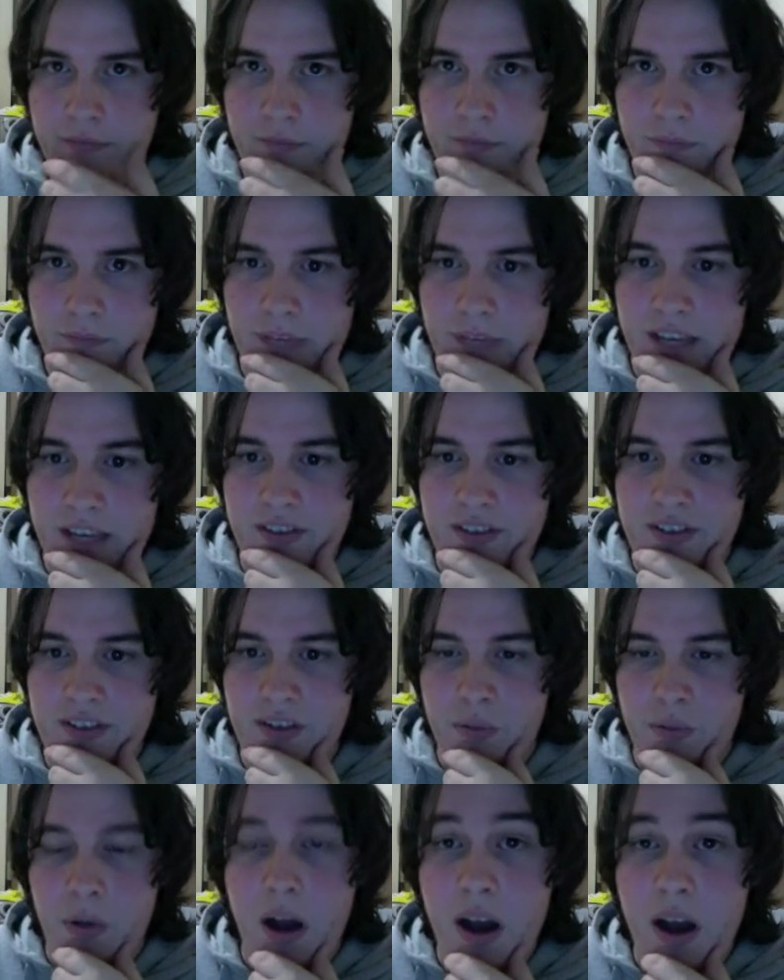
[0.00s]
his
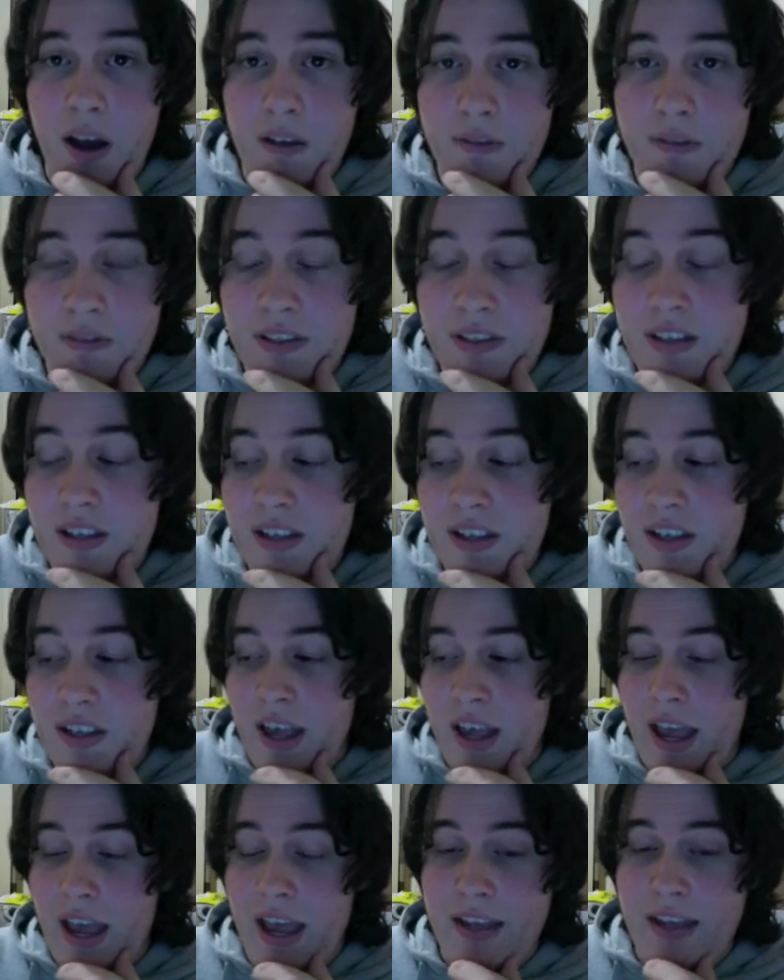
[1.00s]
craft,
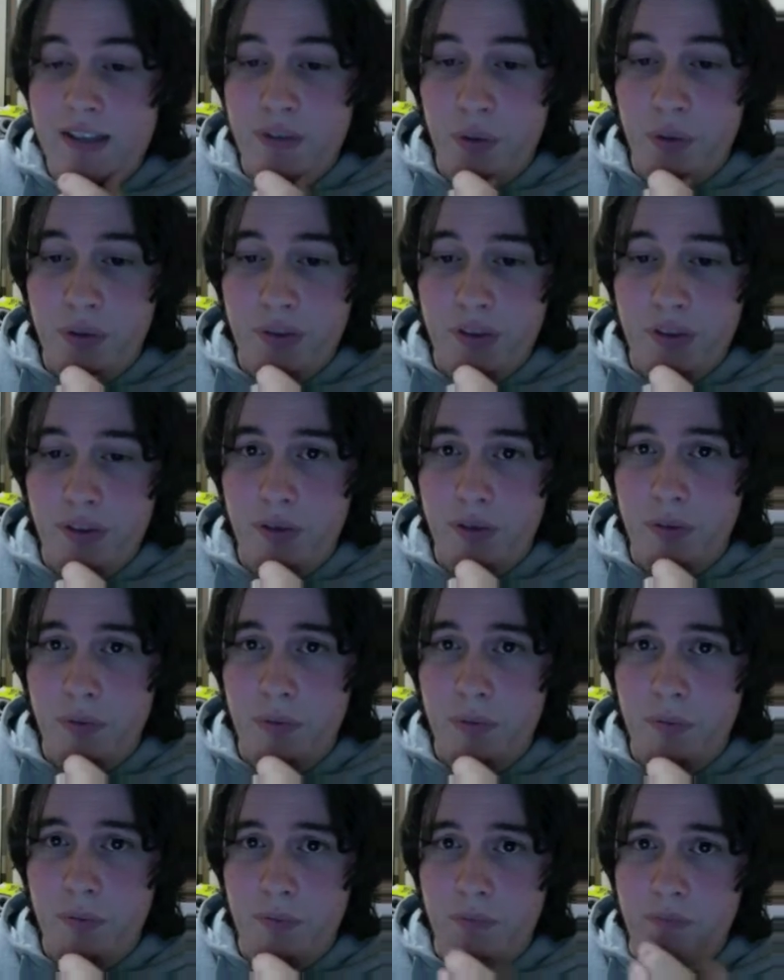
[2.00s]
and also
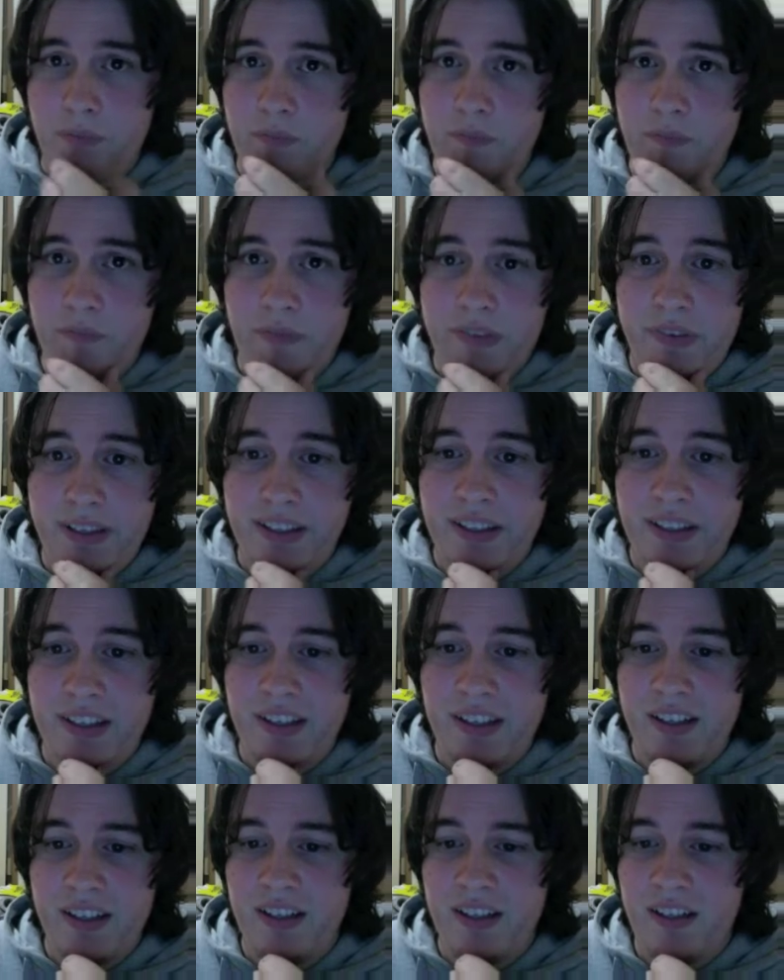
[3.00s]
think,
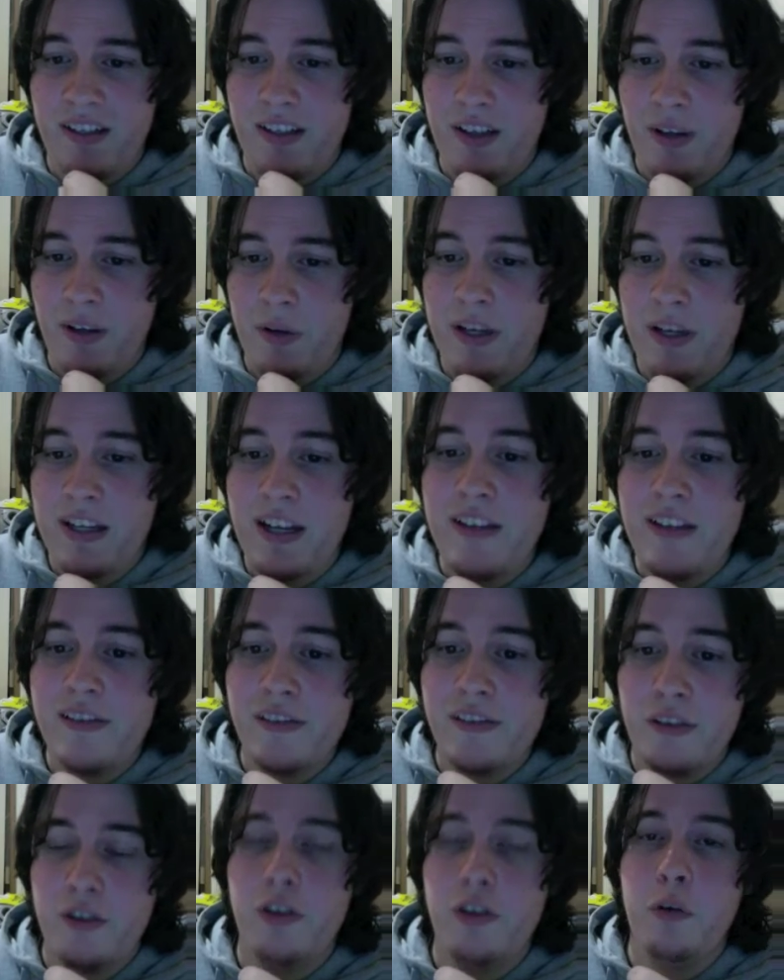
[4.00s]
he needs
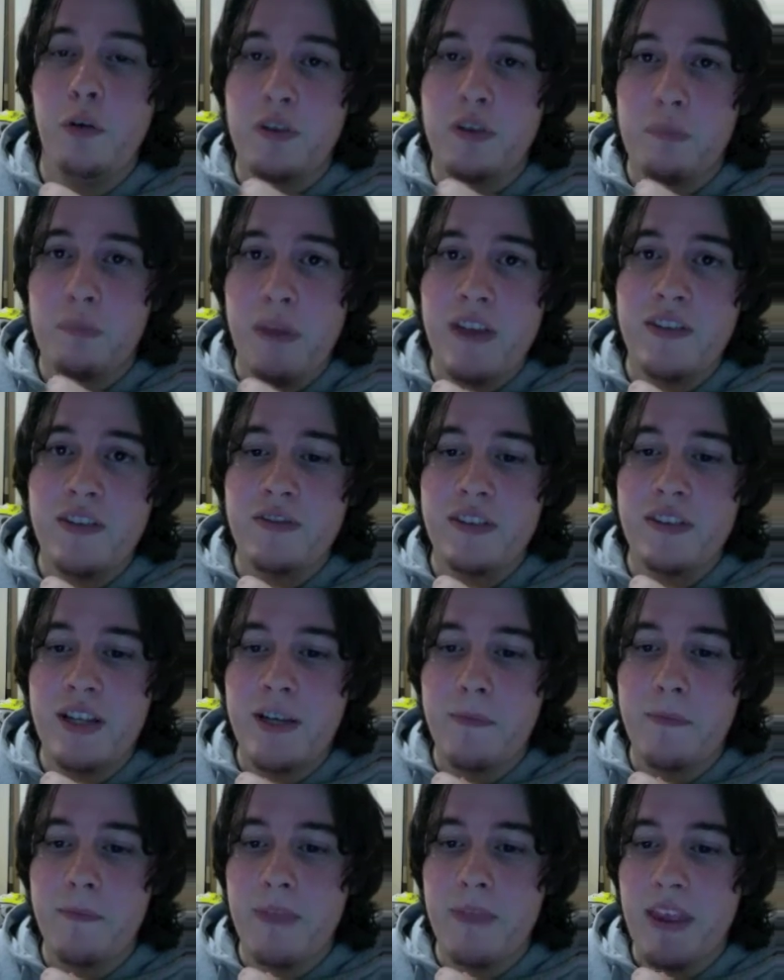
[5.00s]
to do what's best for
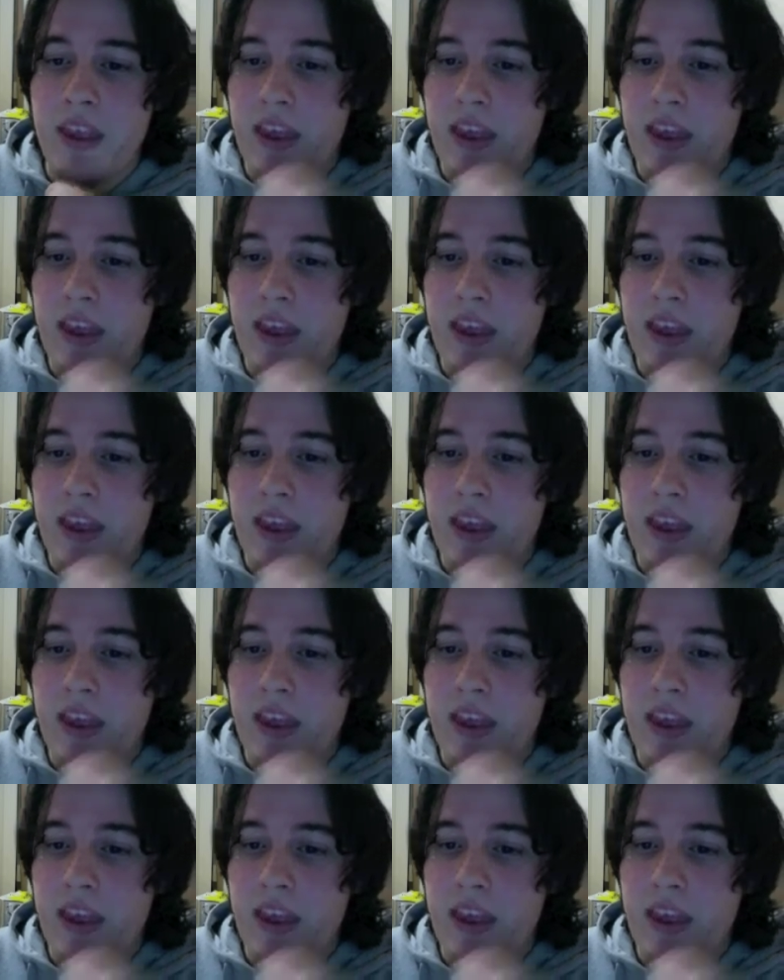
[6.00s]
him.